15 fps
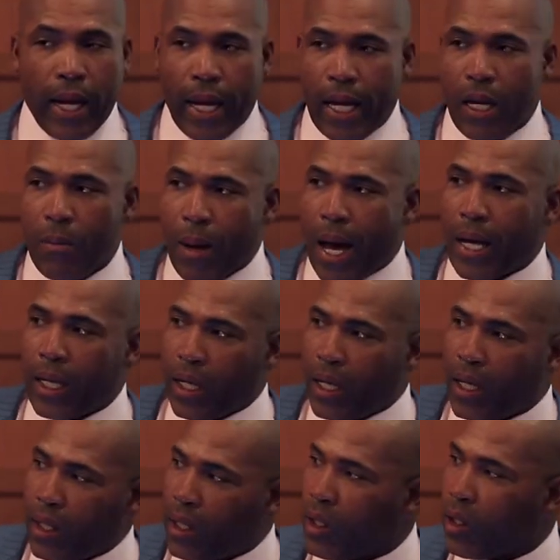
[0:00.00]
Anybody
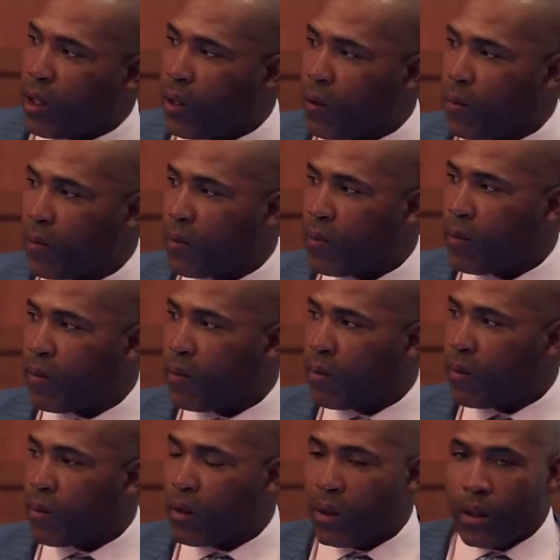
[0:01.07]
in here
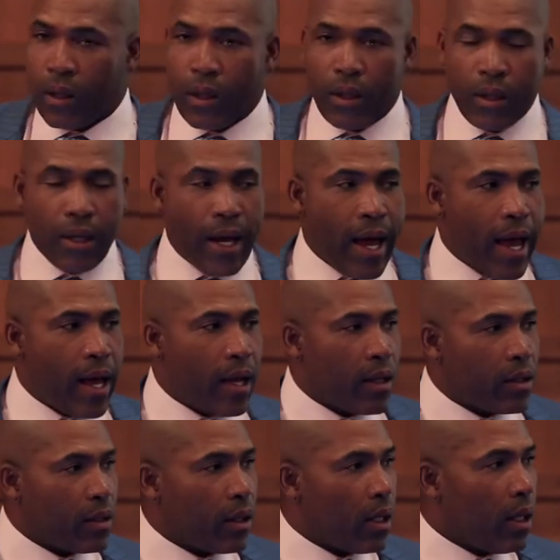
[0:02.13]
that
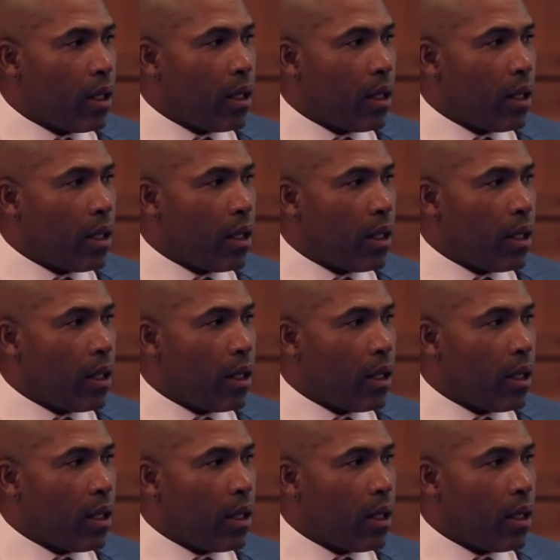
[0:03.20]
has